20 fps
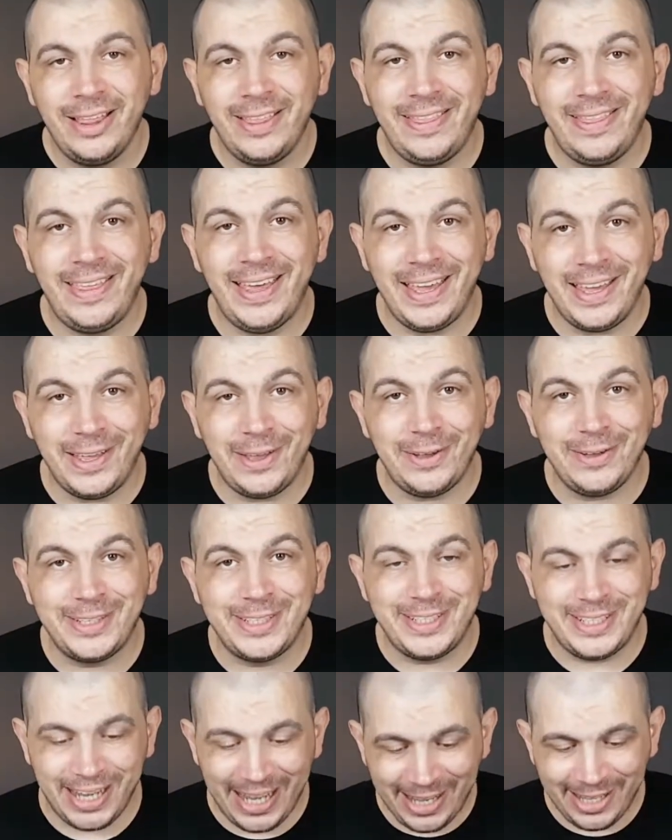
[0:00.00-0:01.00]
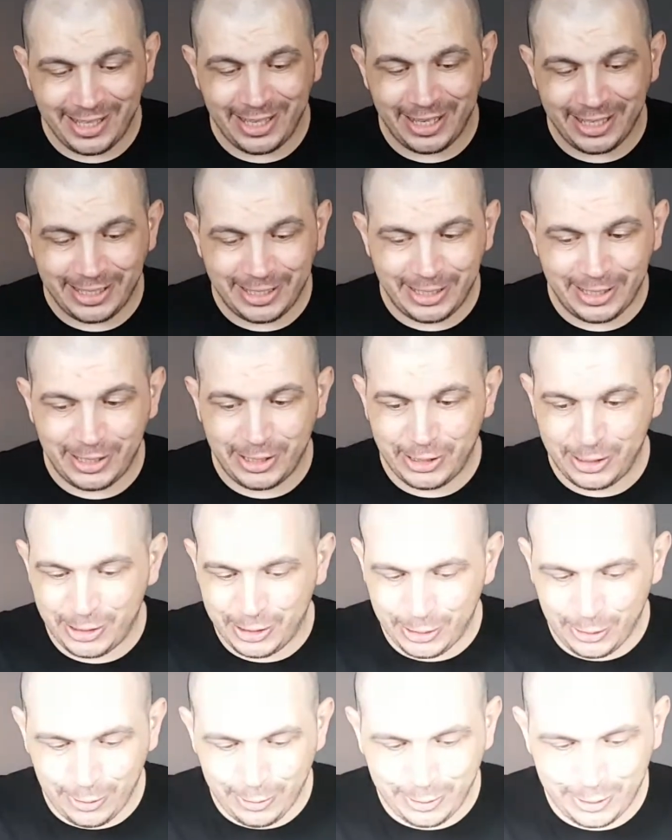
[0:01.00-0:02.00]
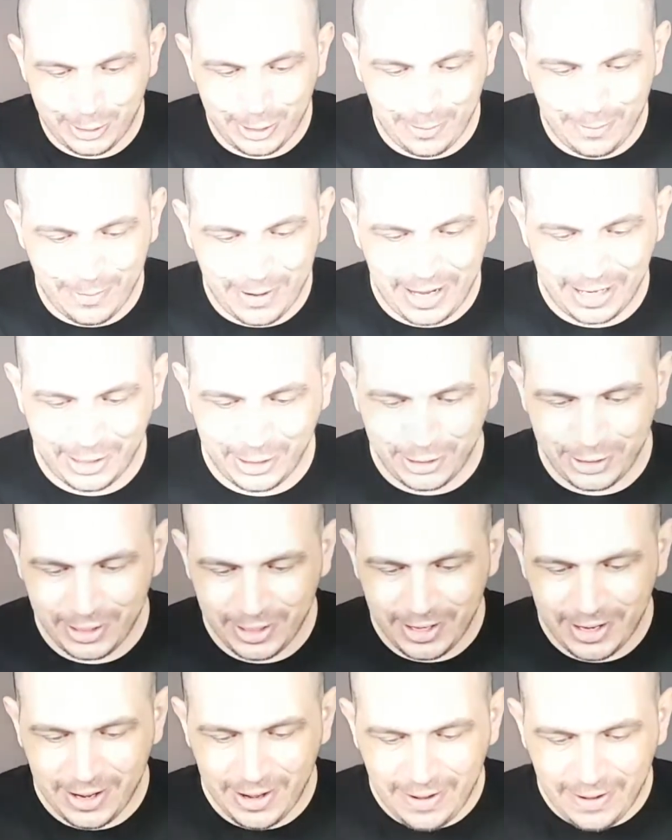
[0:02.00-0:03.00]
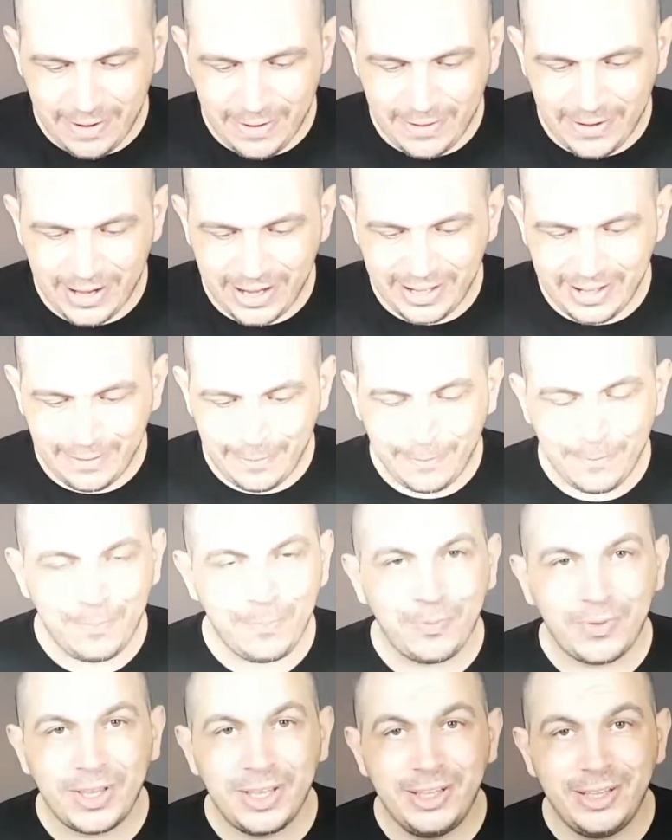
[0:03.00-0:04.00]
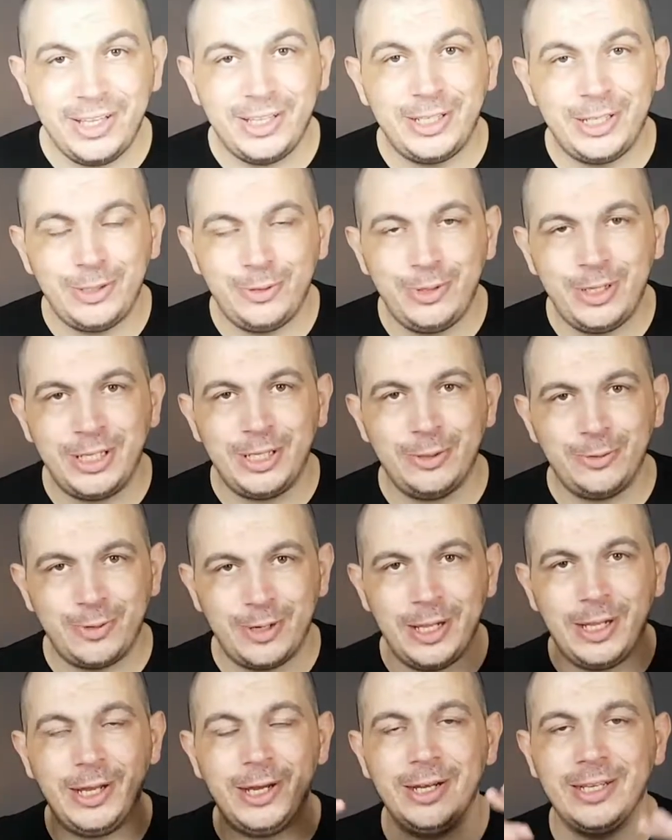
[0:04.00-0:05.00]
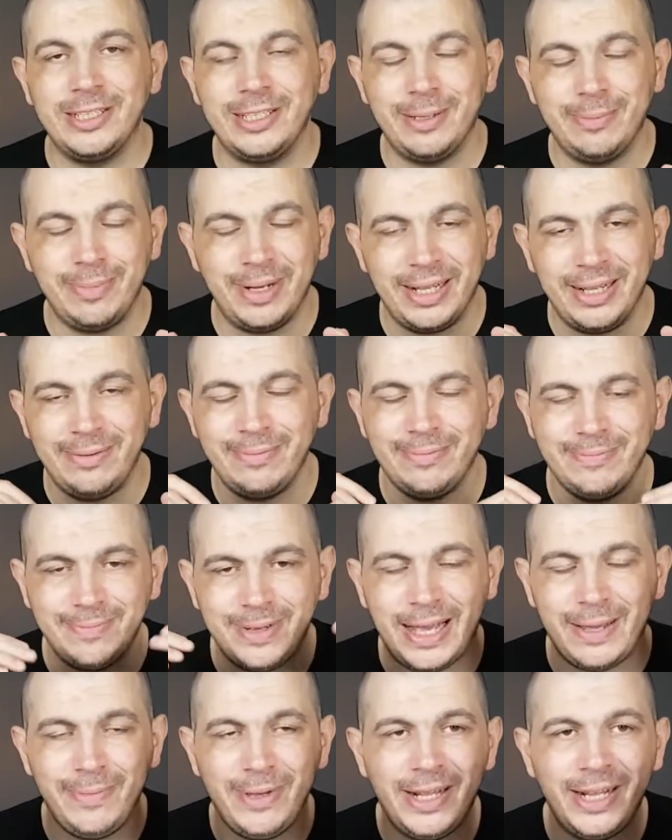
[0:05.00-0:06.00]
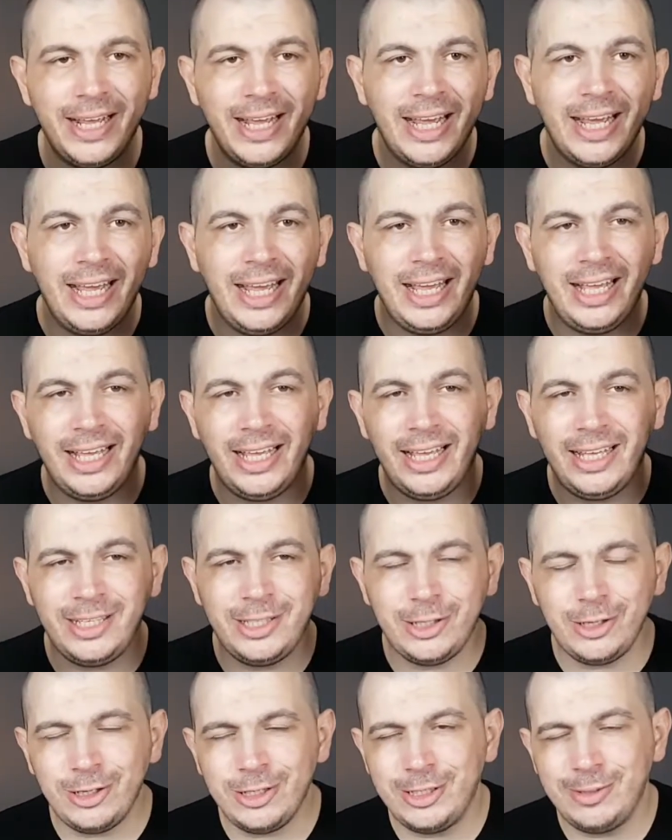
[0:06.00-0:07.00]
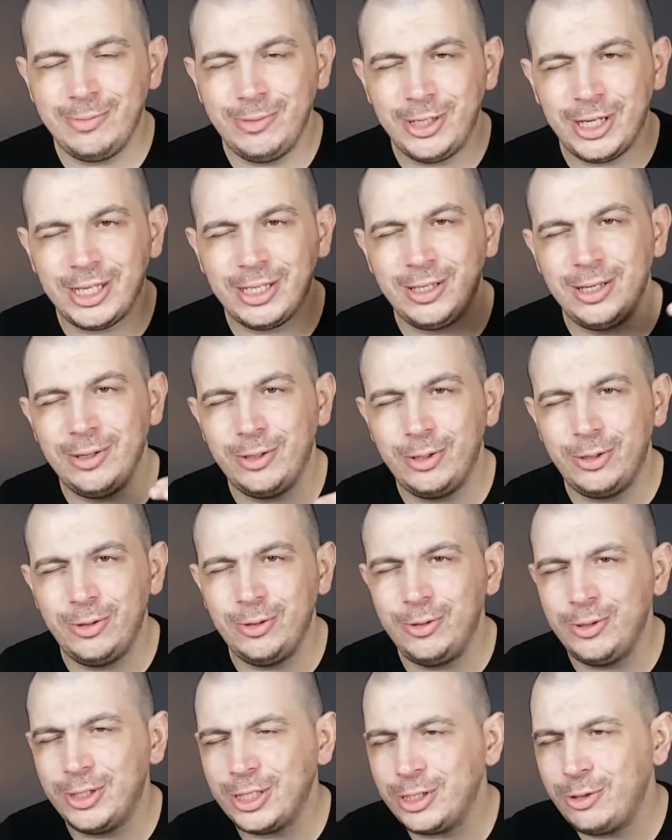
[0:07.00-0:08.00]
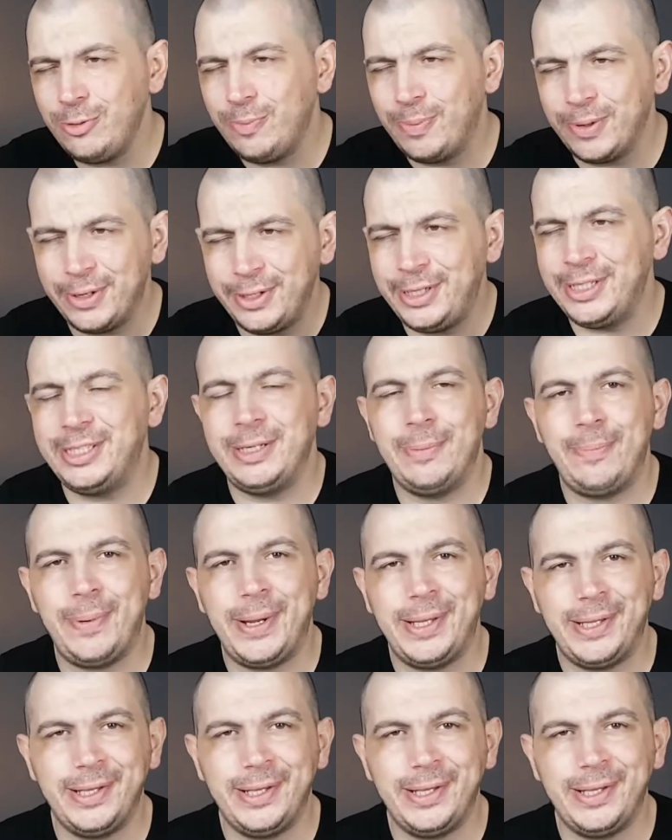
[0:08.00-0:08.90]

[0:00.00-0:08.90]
Thank you, Santa, so, so much. All right. This is this is really awesome, but I mean it, it's awesome just just to participate